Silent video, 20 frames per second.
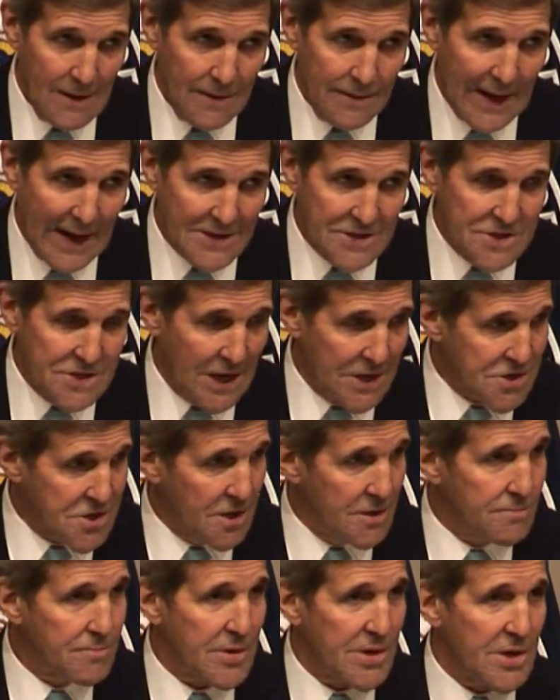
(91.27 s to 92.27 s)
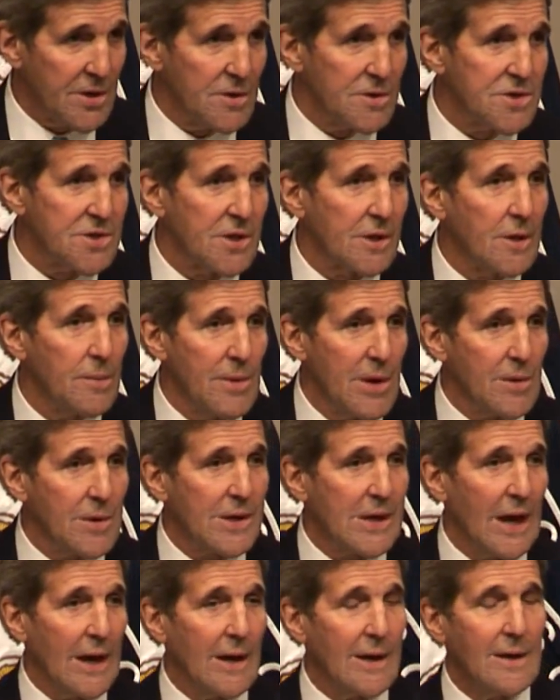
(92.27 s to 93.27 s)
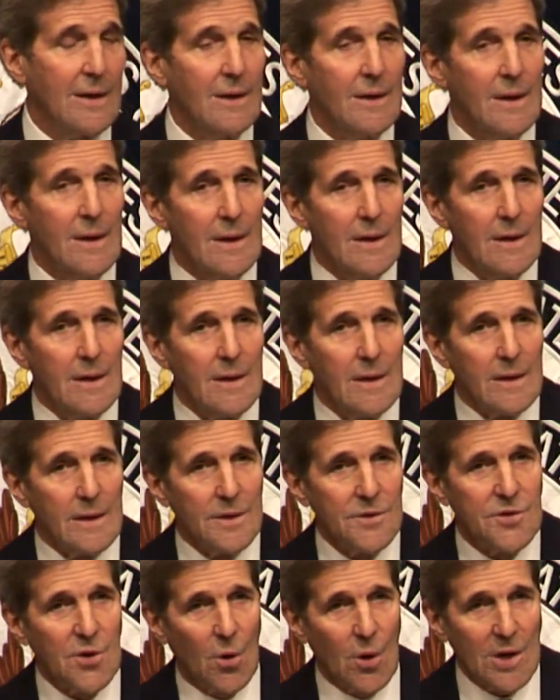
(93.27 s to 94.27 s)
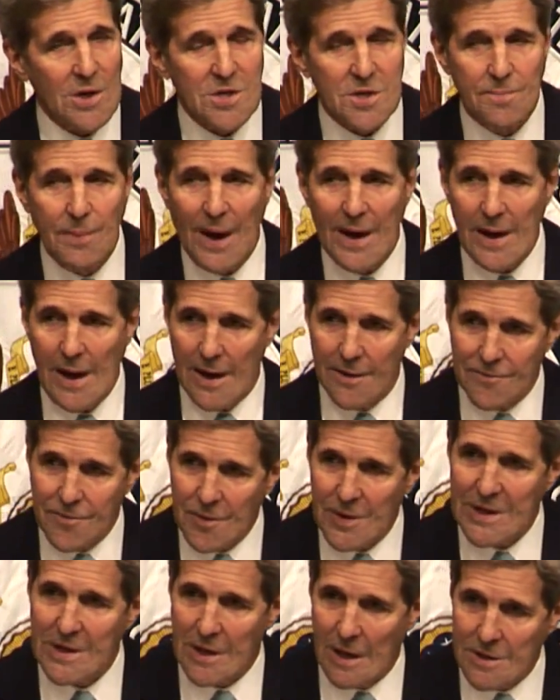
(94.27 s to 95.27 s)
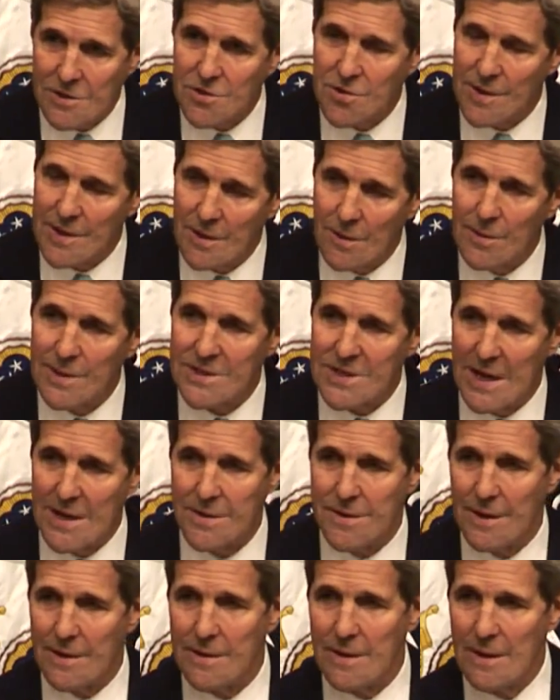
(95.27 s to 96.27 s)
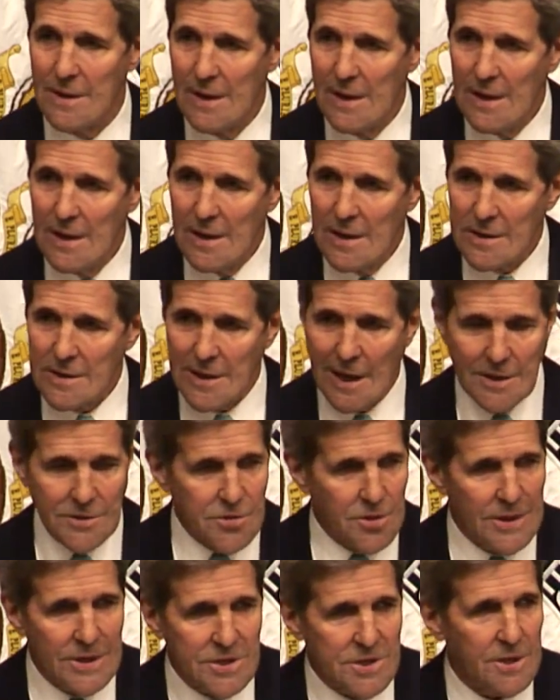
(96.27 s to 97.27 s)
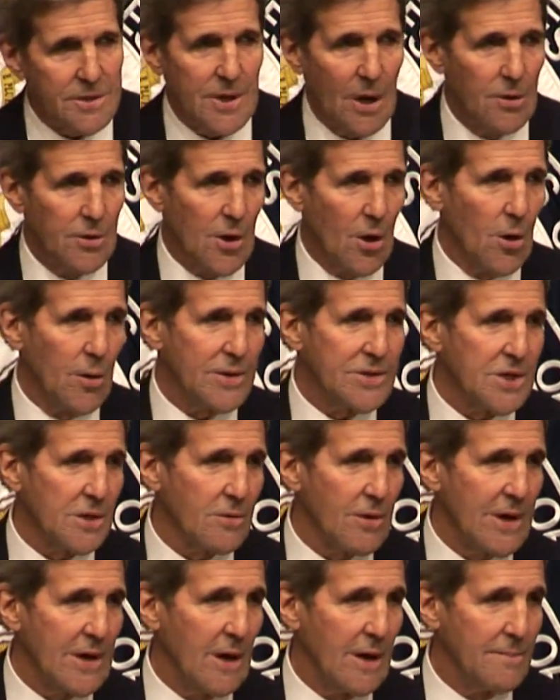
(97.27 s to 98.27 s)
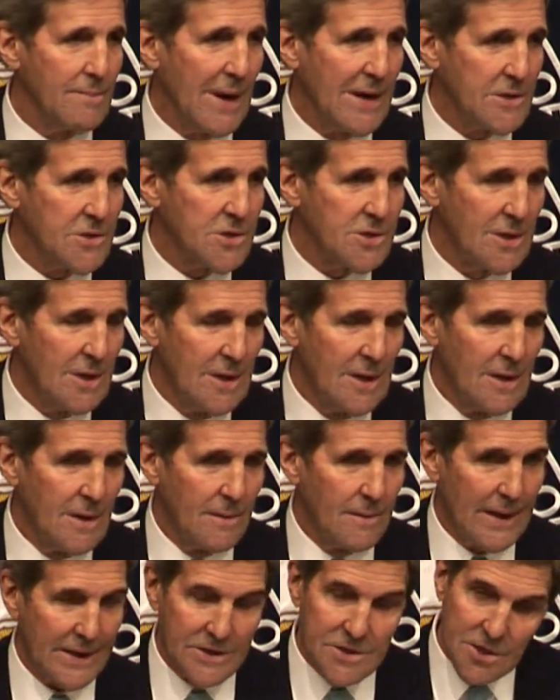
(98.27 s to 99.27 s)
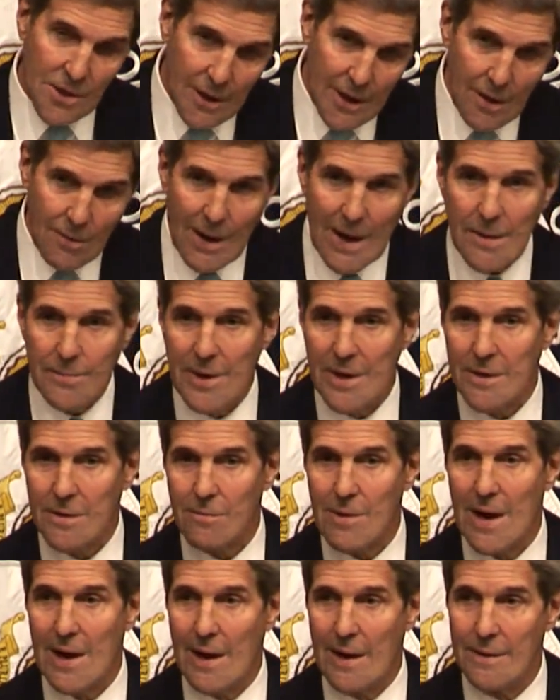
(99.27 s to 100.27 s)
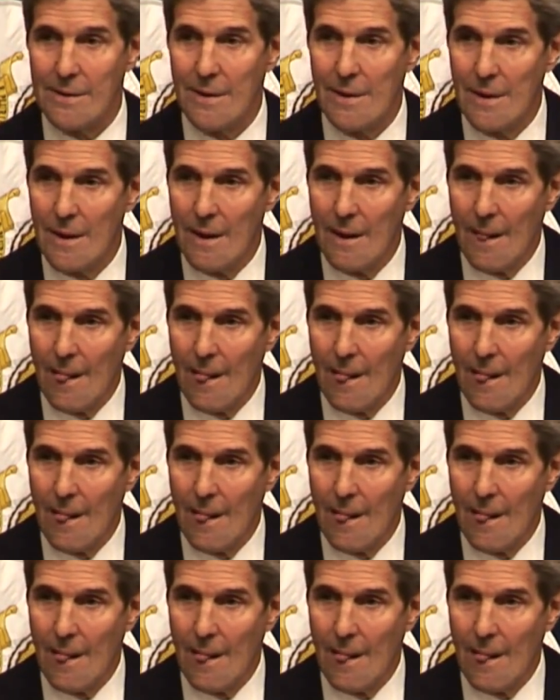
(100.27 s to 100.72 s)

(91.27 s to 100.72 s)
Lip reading: That session produced a communiqué endorsed by every country who attended, countries that don't always agree on much, like Saudi Arabia and Iran,